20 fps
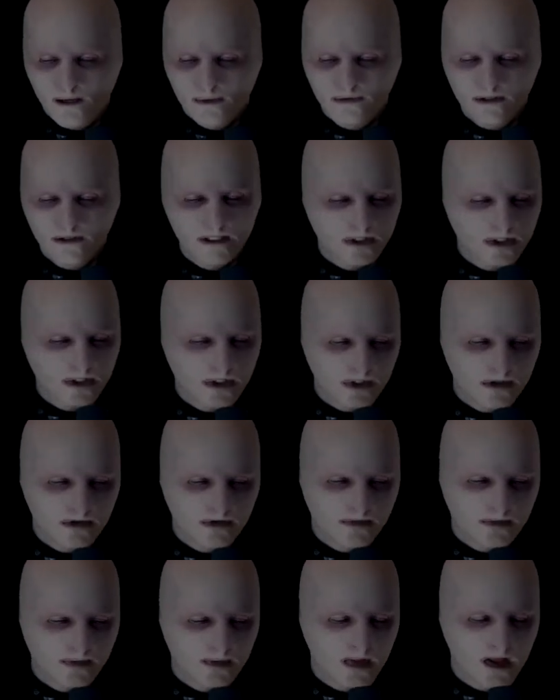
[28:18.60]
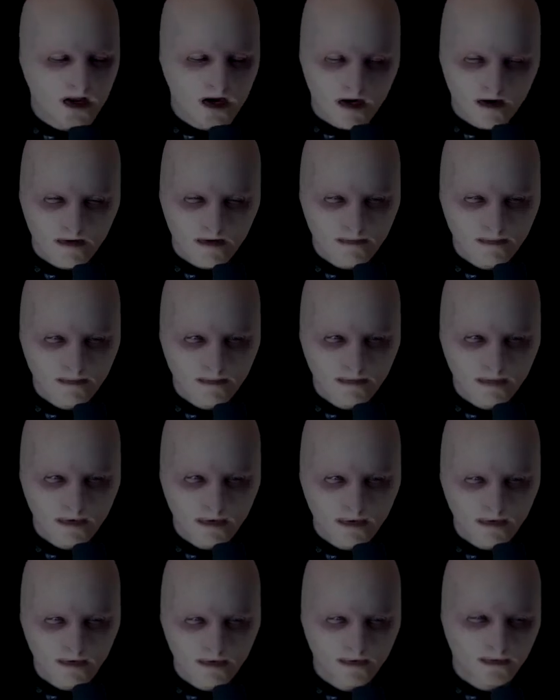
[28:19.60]
What ensued from there
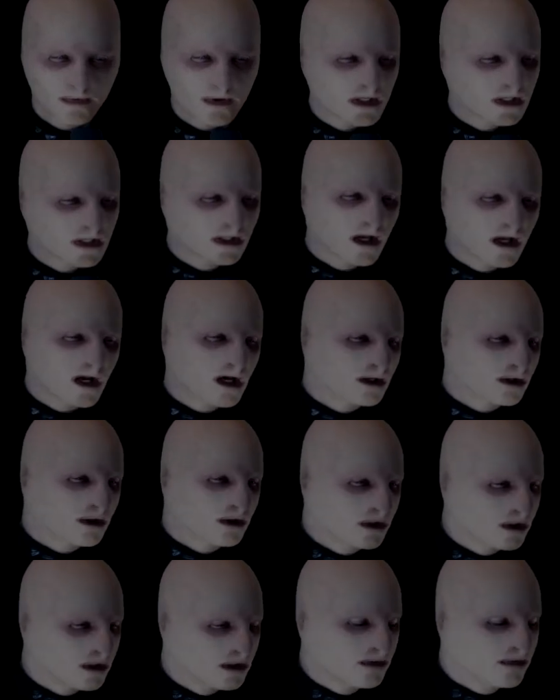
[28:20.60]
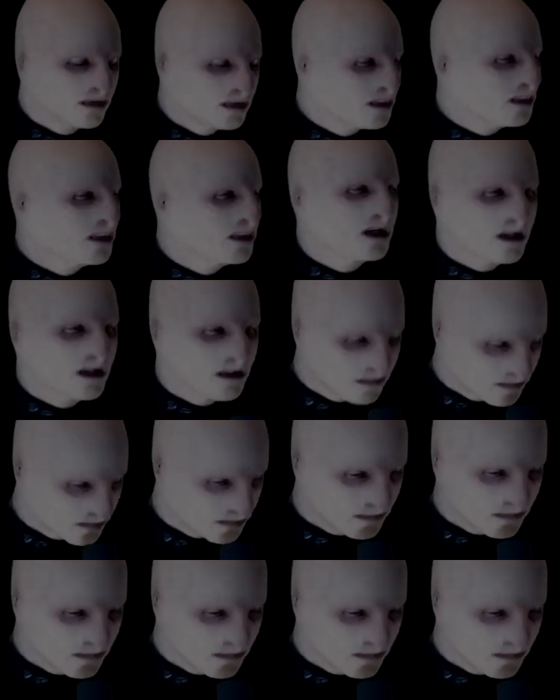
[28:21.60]
was not good for me.